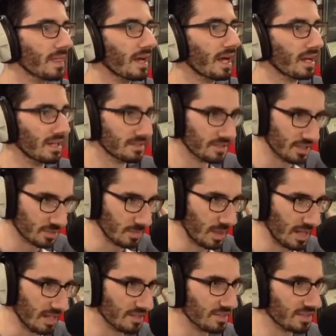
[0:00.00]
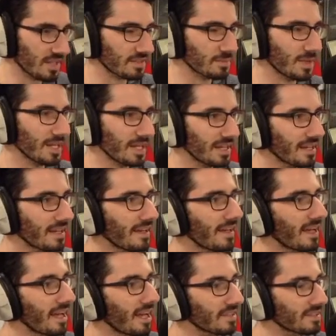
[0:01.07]
And I touched my ear. I said, that's my ear.
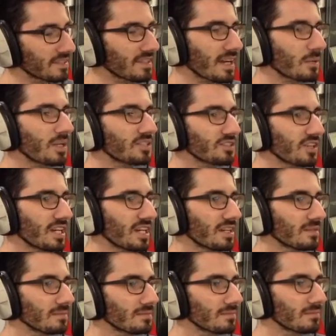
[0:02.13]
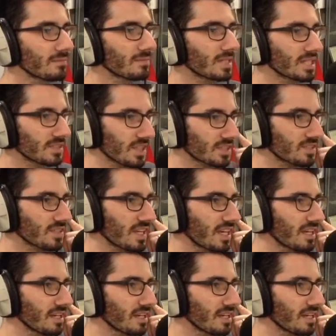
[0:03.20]
I said, Zach, where's your ear? And he touched his ear.